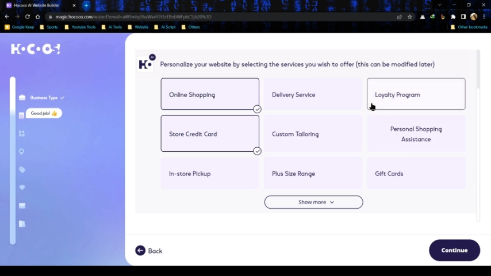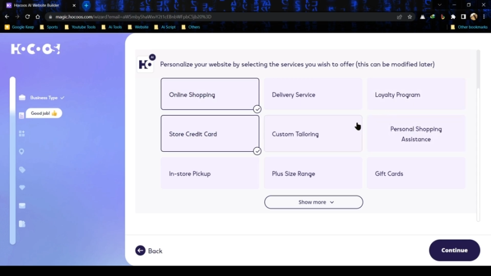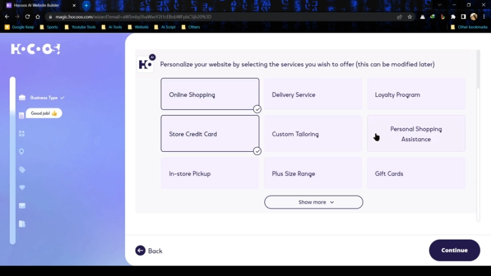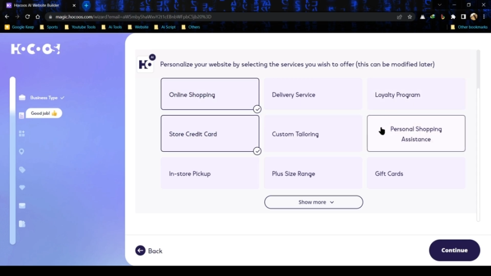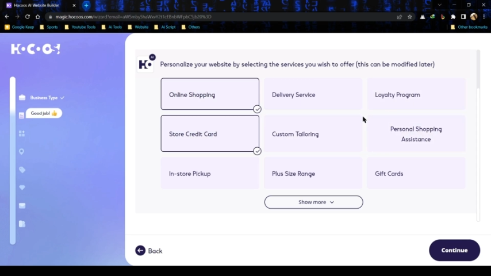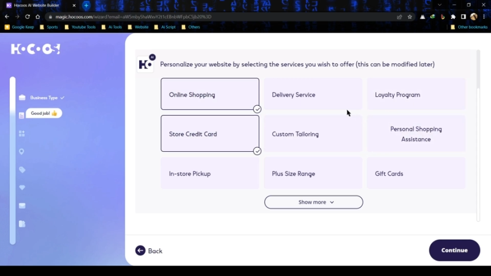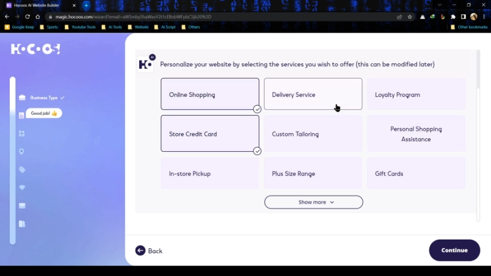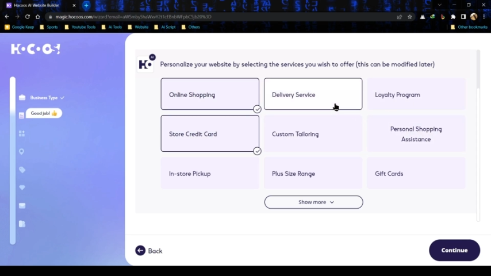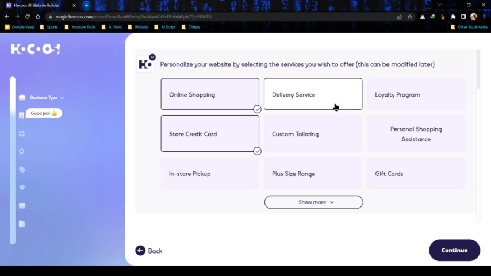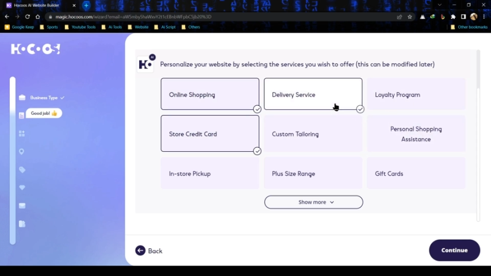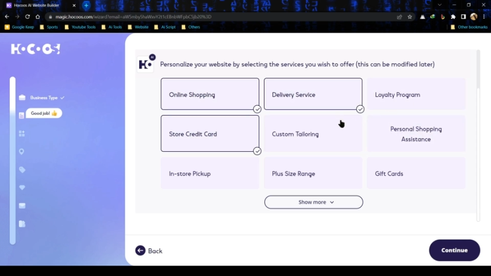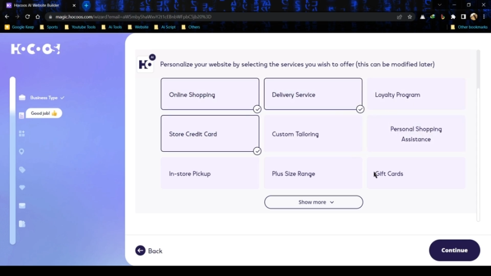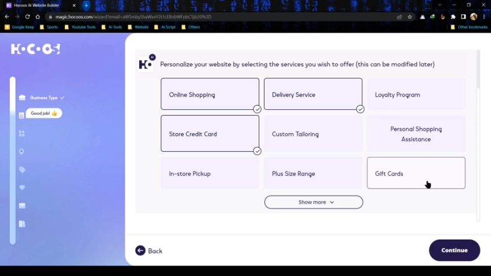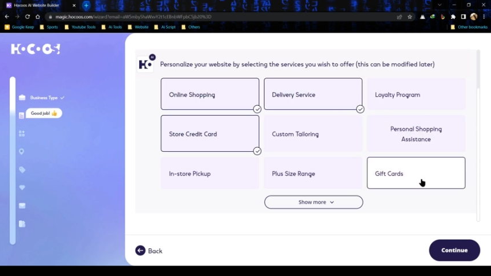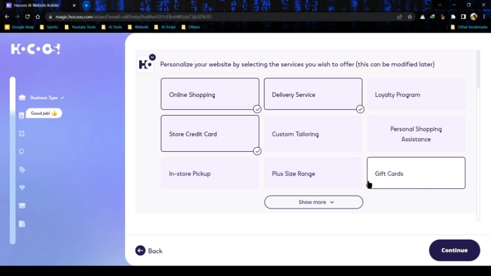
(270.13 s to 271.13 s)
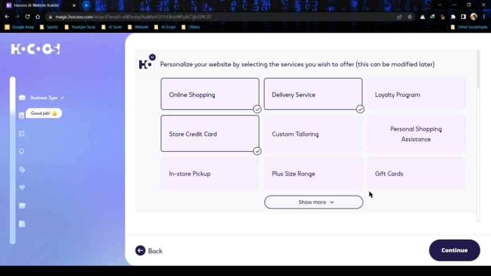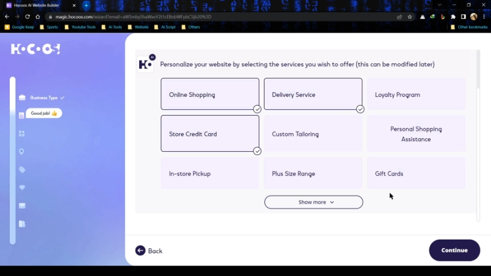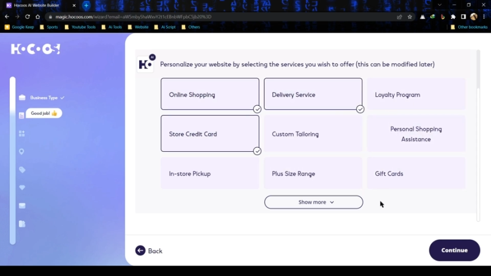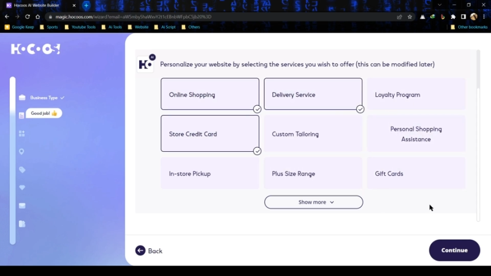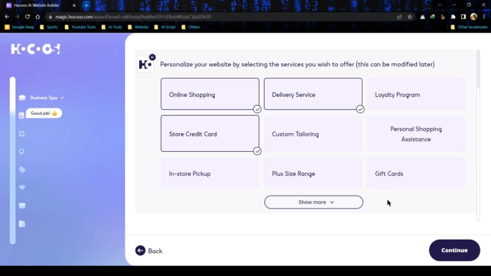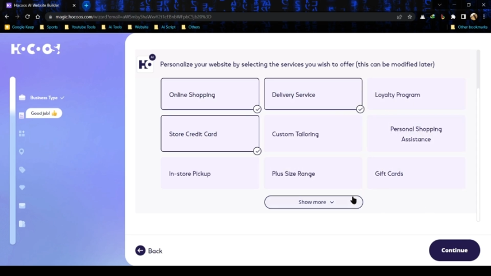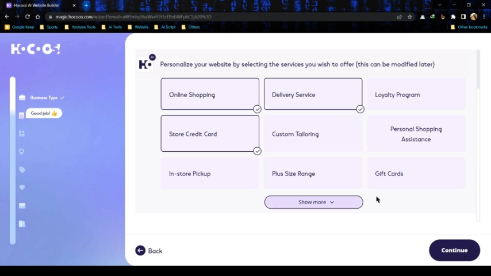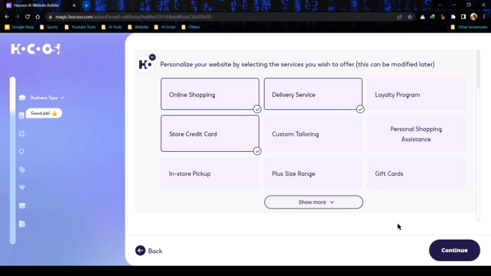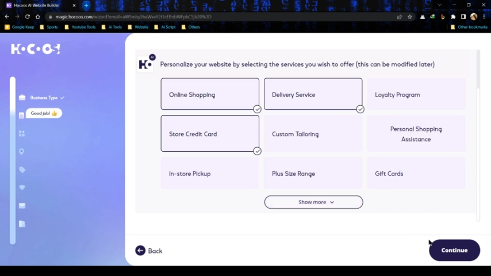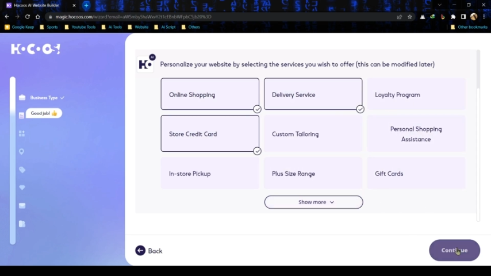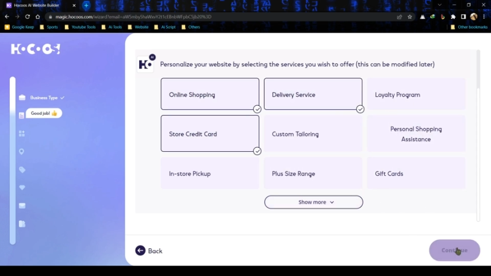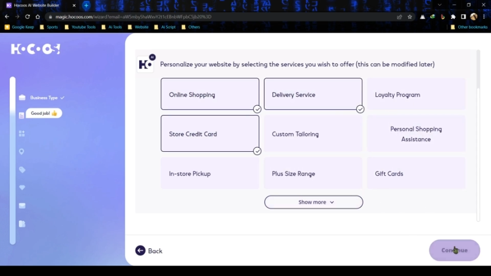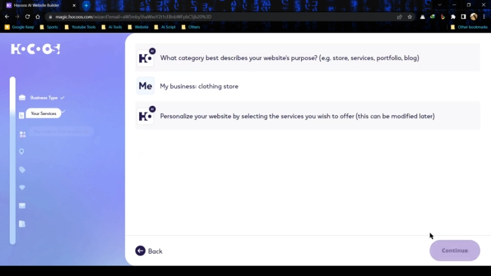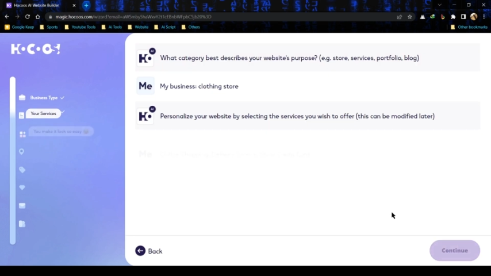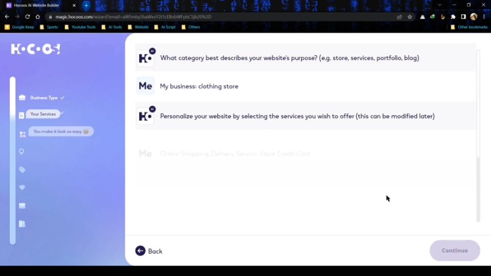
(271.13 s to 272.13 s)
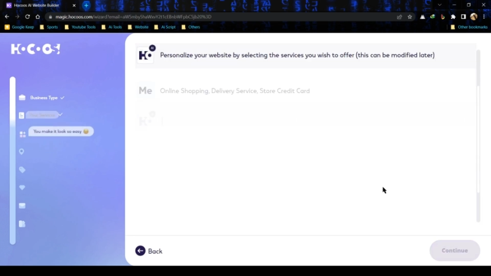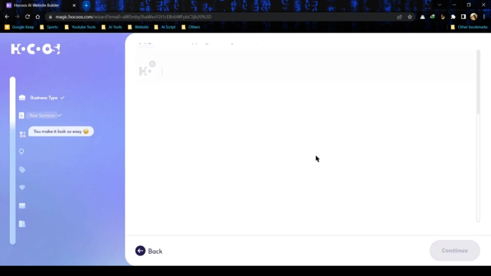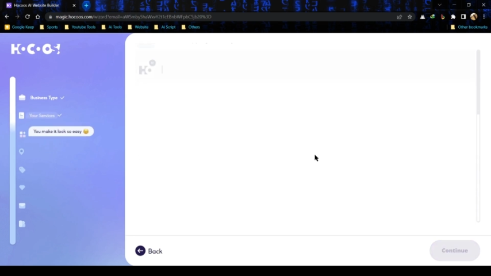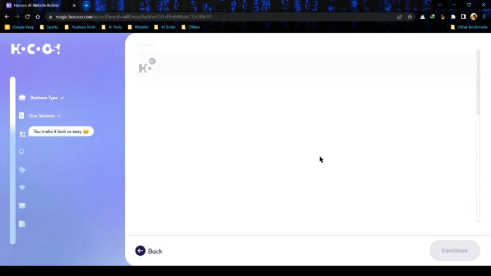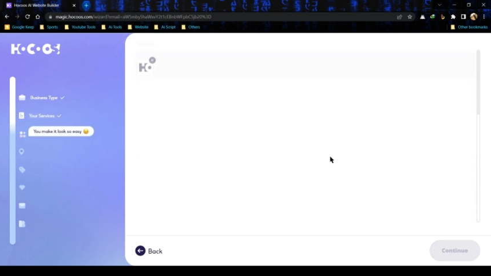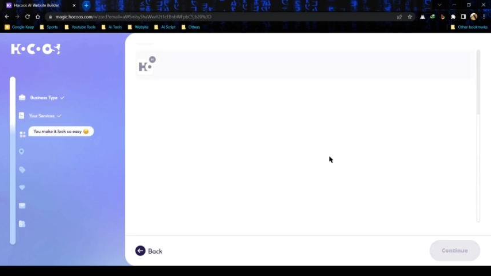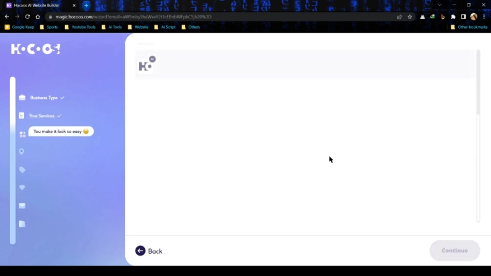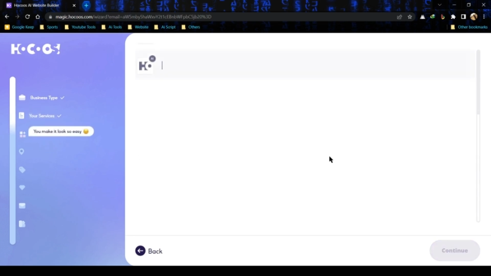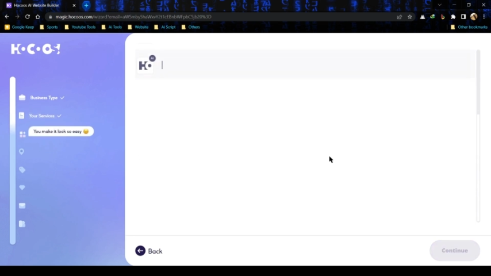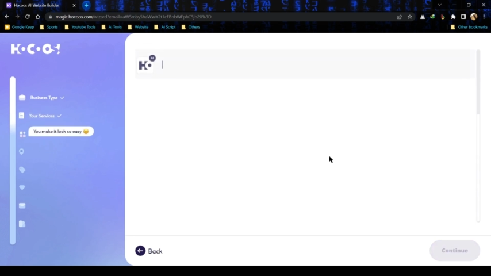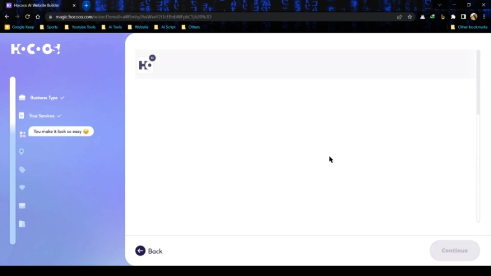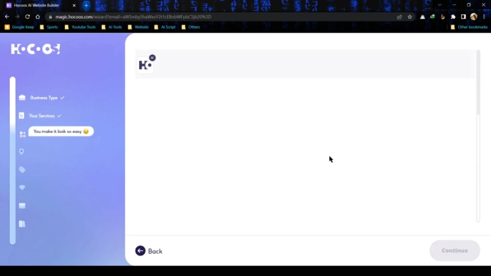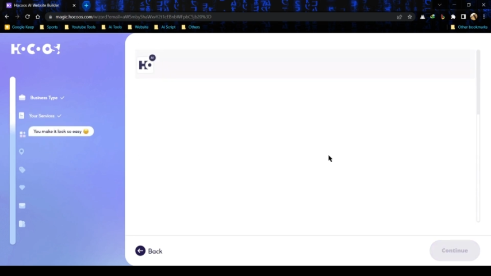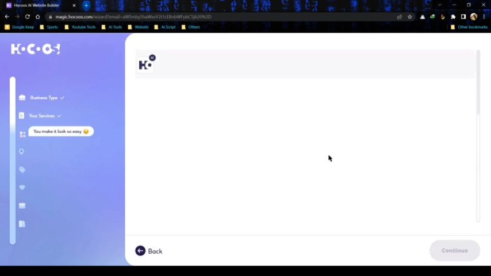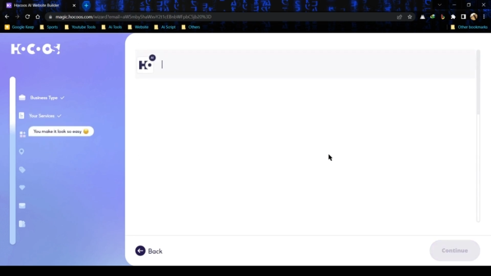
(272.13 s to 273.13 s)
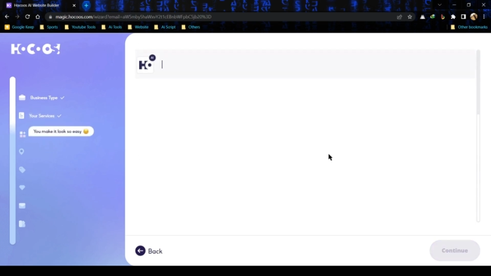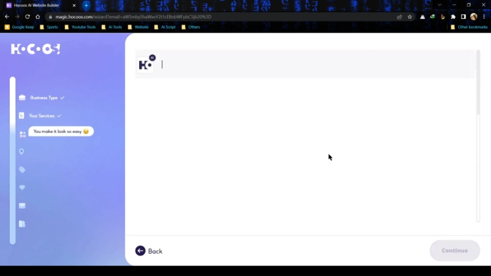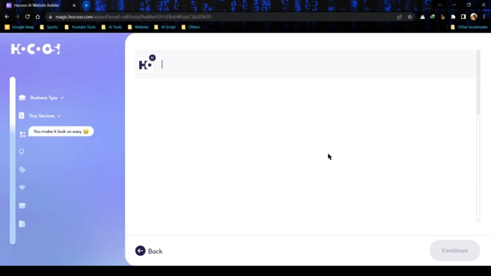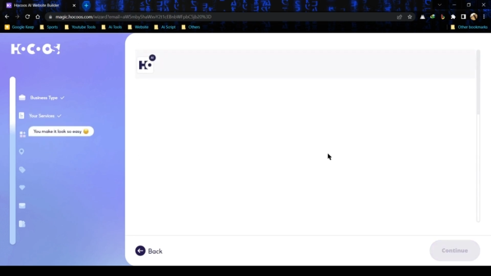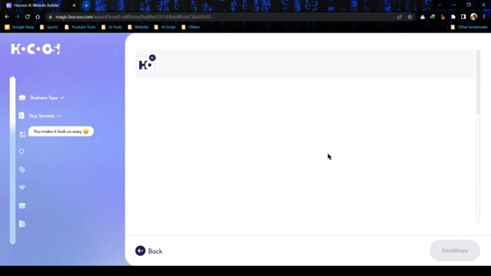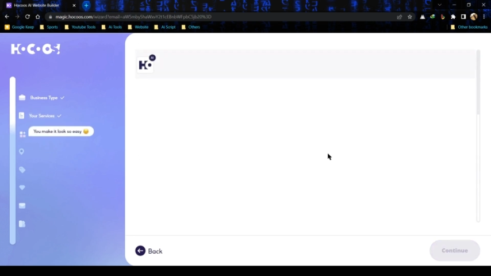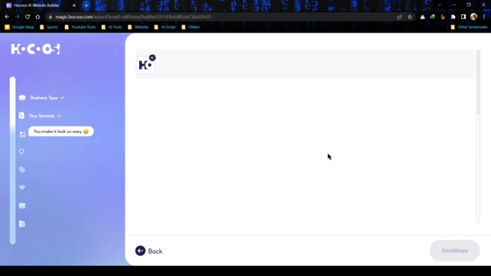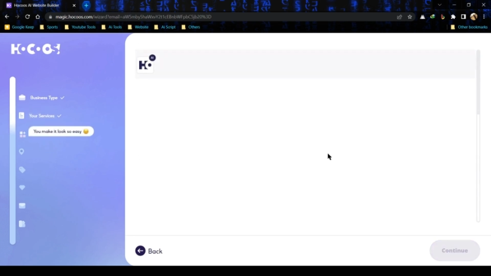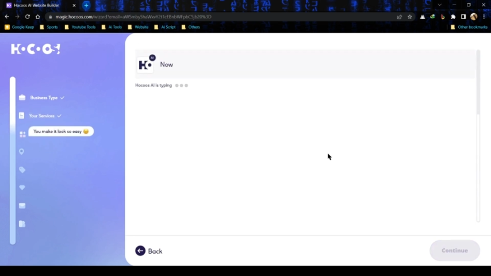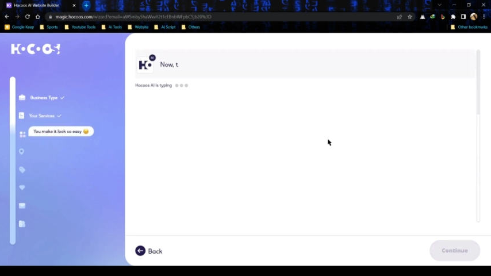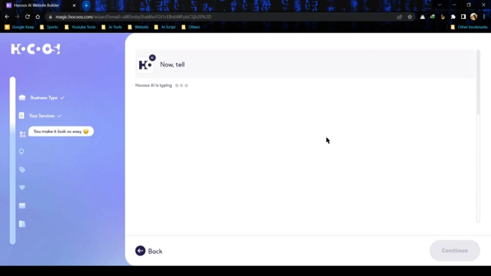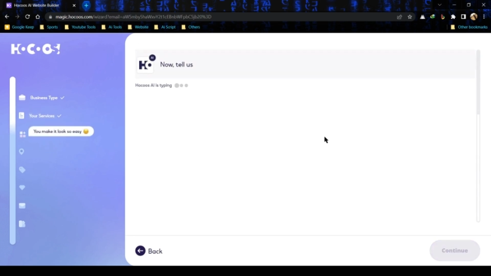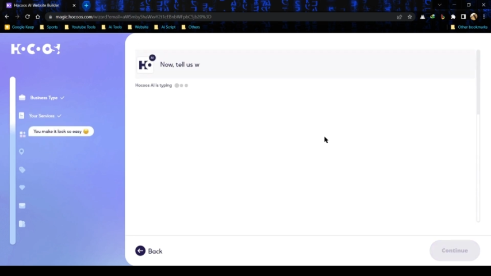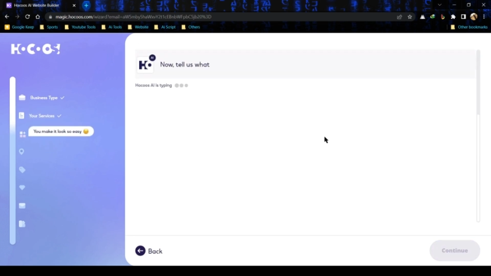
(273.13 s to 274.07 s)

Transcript: Nobody's mouth can be seen.